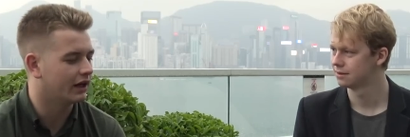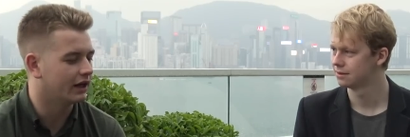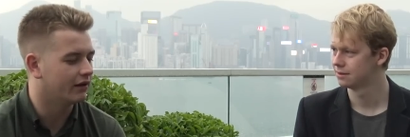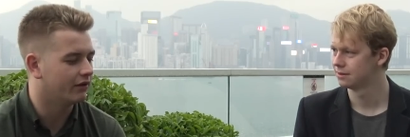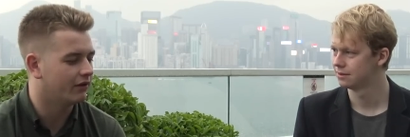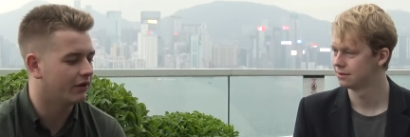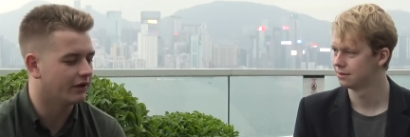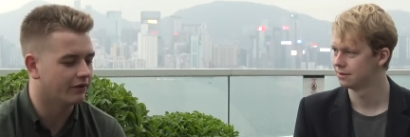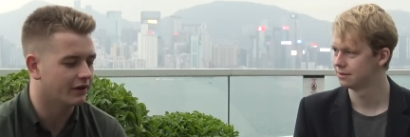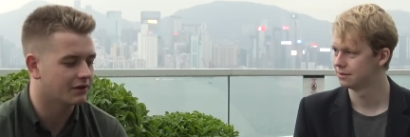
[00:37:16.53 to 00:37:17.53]
Speaker 1: uh, on the
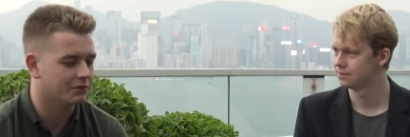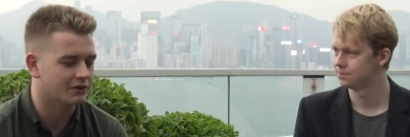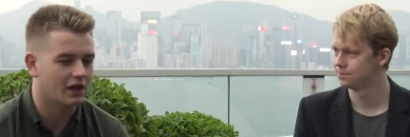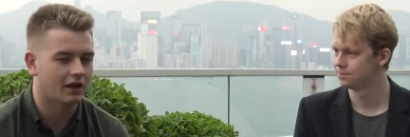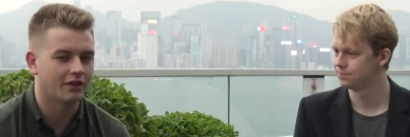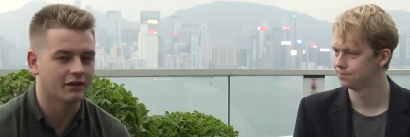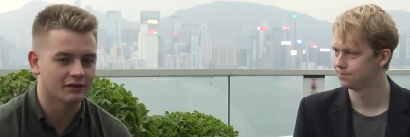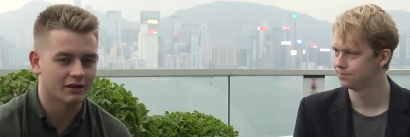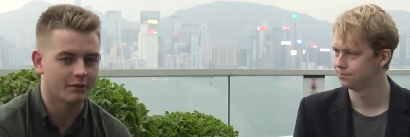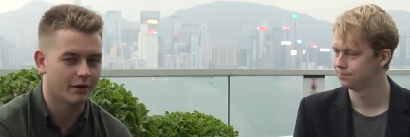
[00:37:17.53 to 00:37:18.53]
investment side of
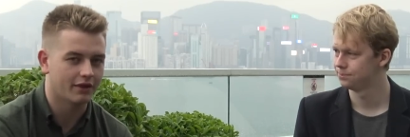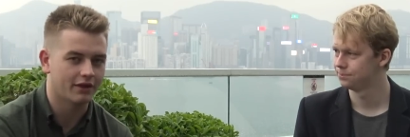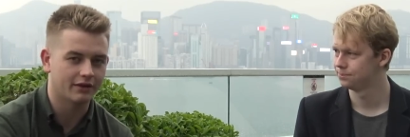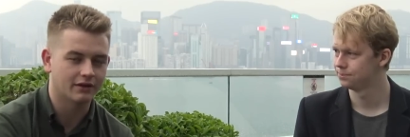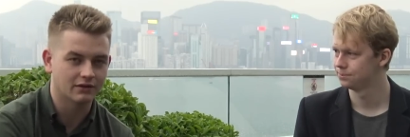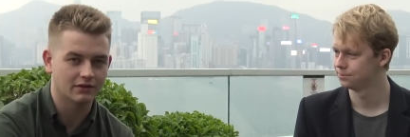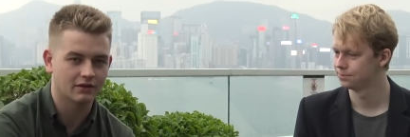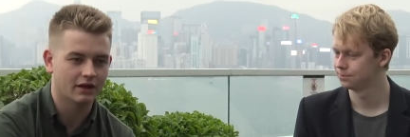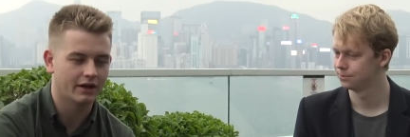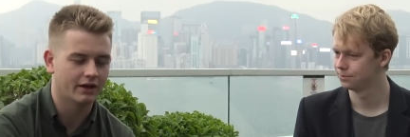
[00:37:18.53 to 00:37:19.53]
things anyway, I think there's
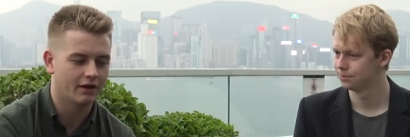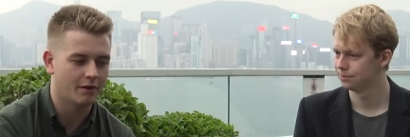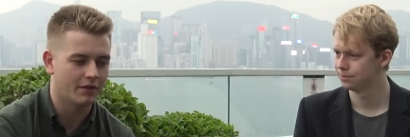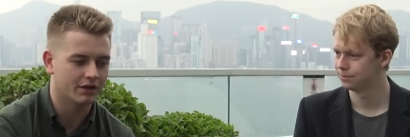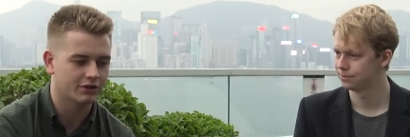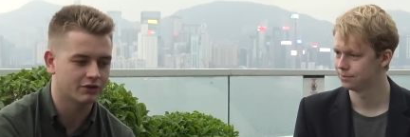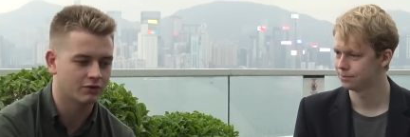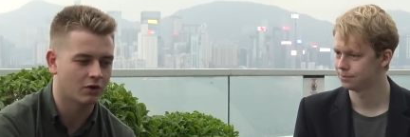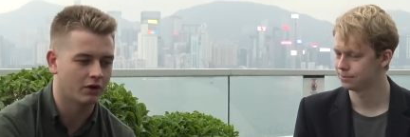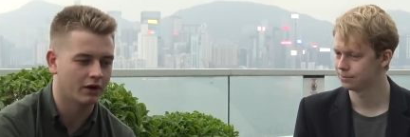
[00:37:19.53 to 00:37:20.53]
uh, a much
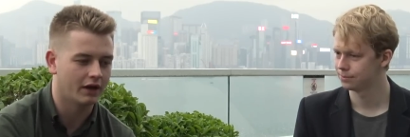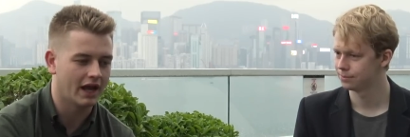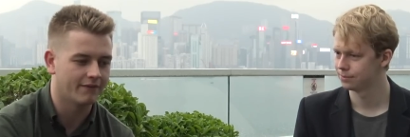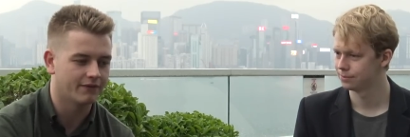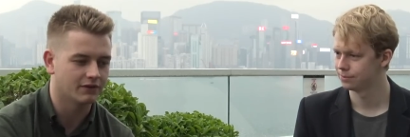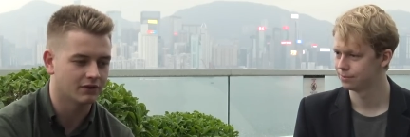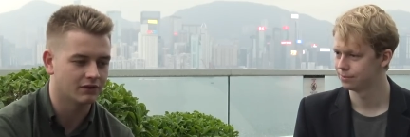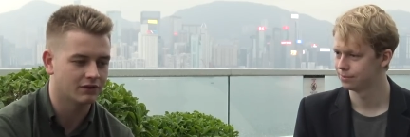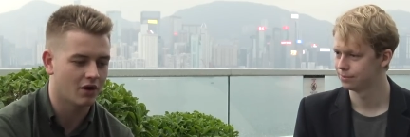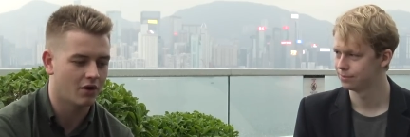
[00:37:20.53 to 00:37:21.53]
stronger
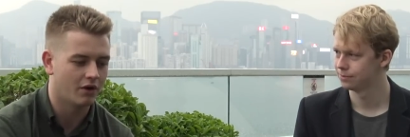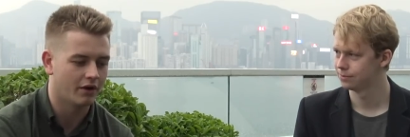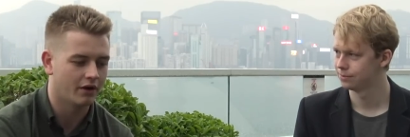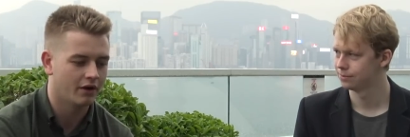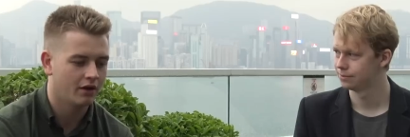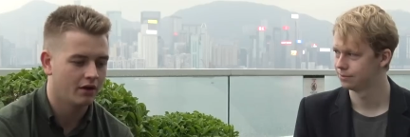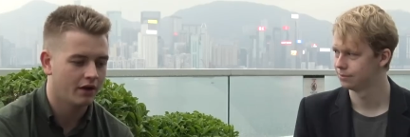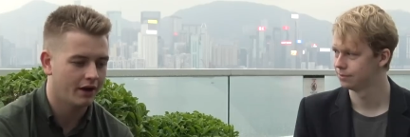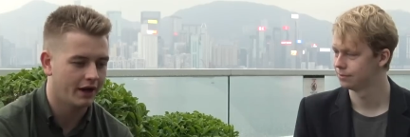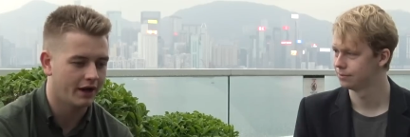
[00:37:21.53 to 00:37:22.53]
emphasis on
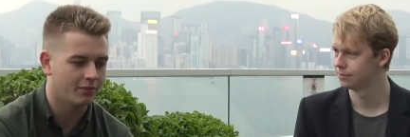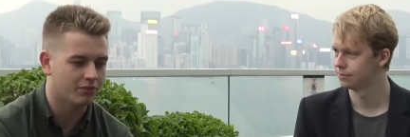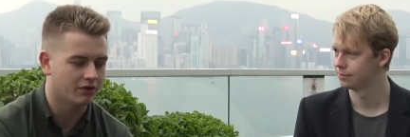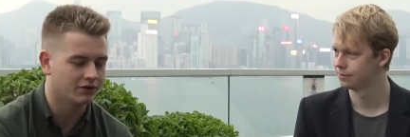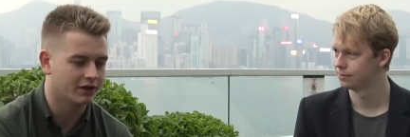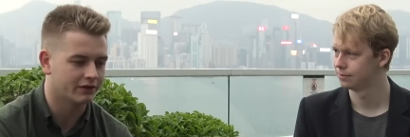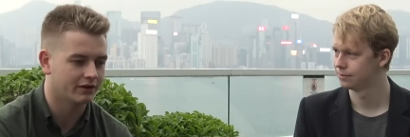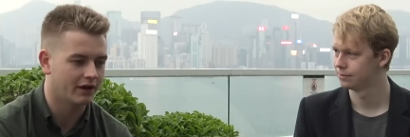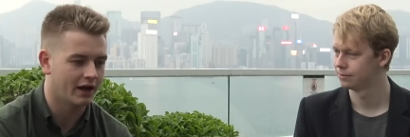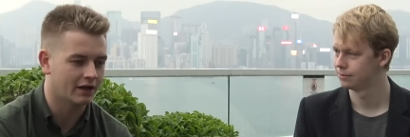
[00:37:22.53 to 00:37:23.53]
how projects
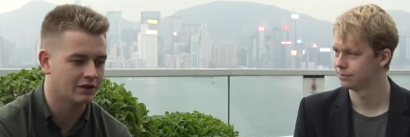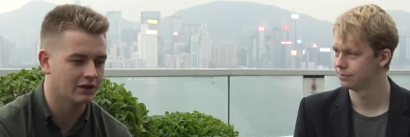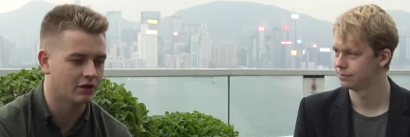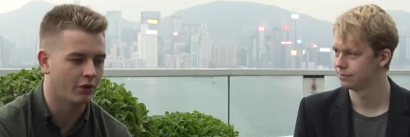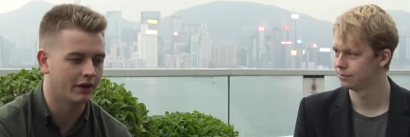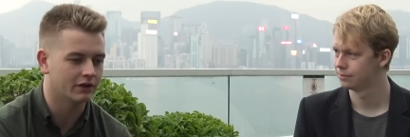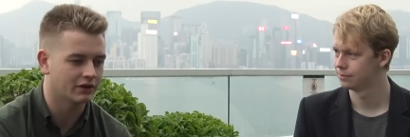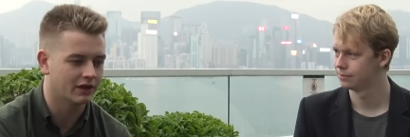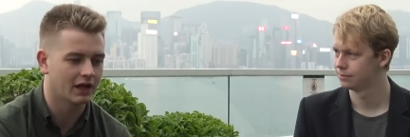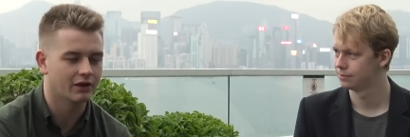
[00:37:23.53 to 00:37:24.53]
are actually going
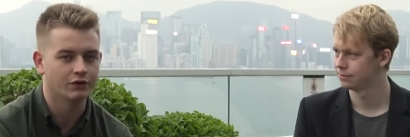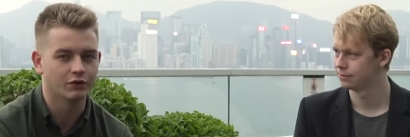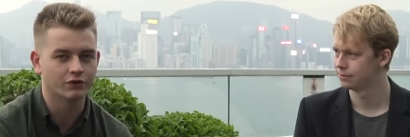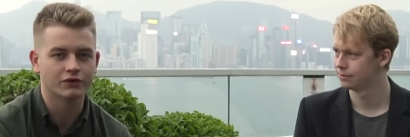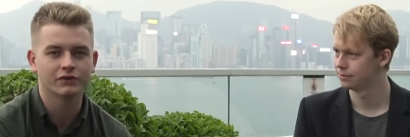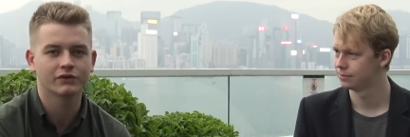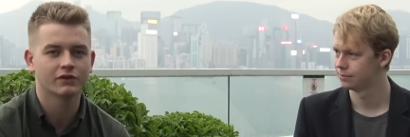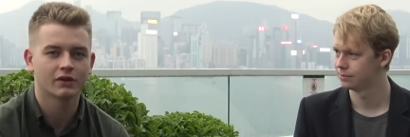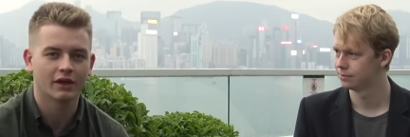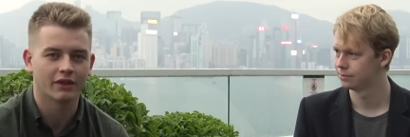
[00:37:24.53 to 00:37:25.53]
to get
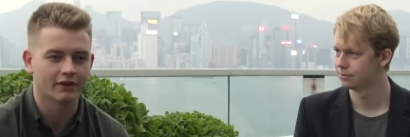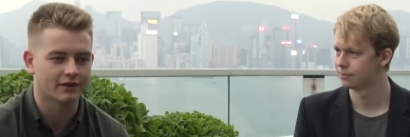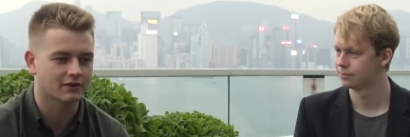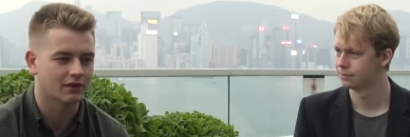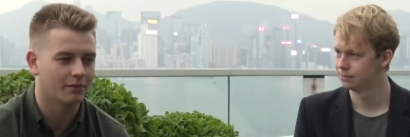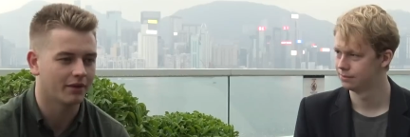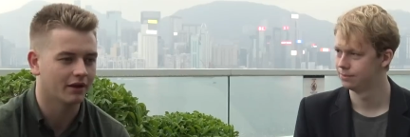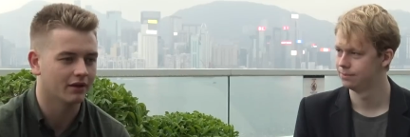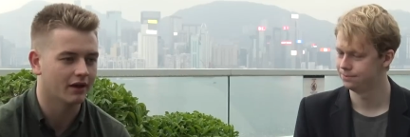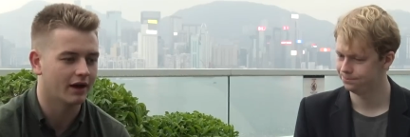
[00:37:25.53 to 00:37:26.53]
users. I think that's
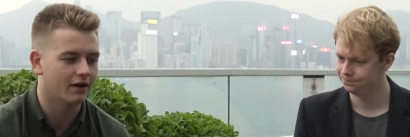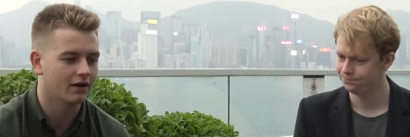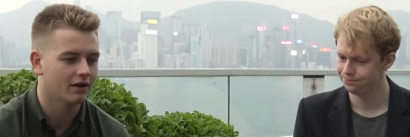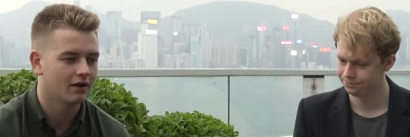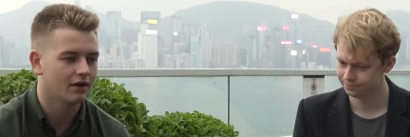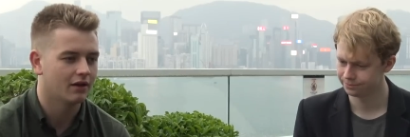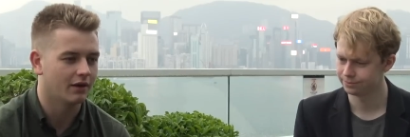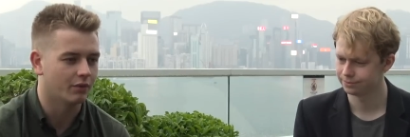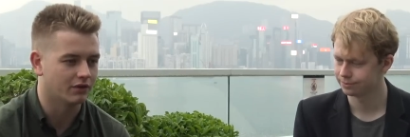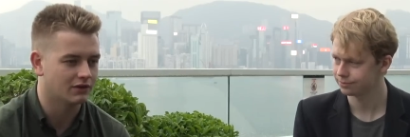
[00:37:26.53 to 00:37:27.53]
something that
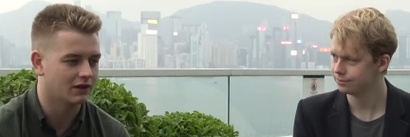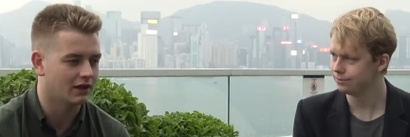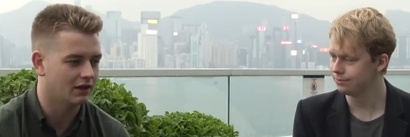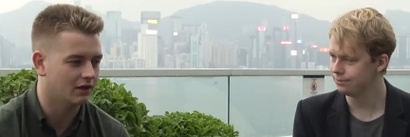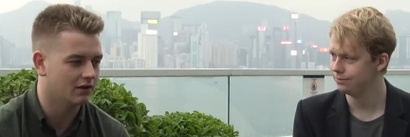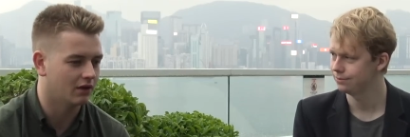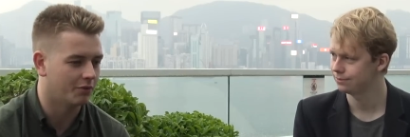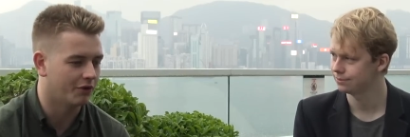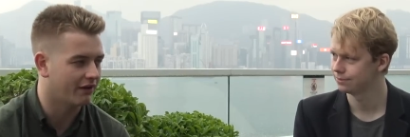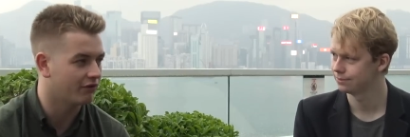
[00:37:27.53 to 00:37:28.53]
they want to see a lot
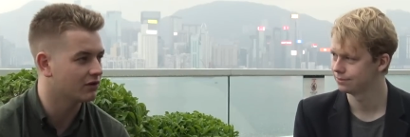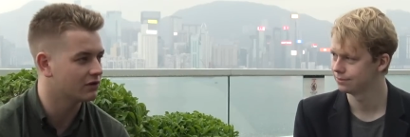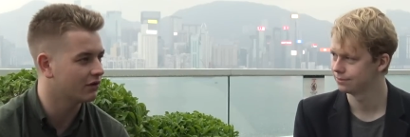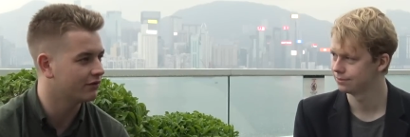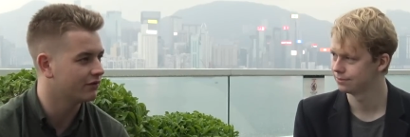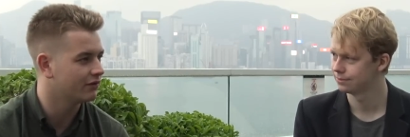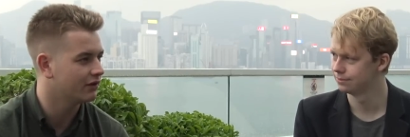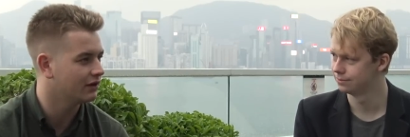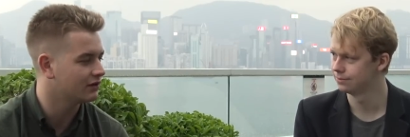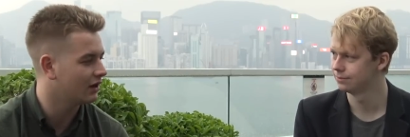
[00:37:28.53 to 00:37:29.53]
more evidence of
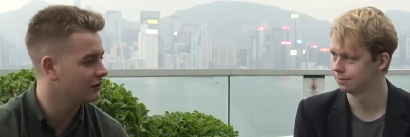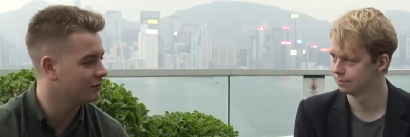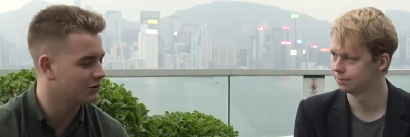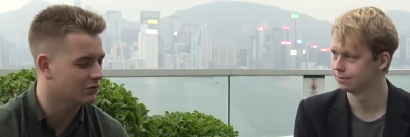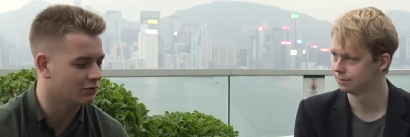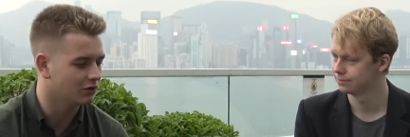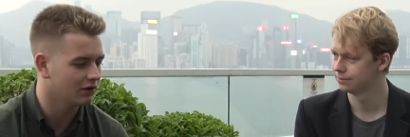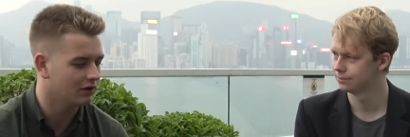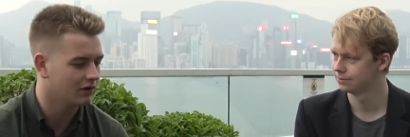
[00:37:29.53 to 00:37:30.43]
these mm-hmm. days, which is good.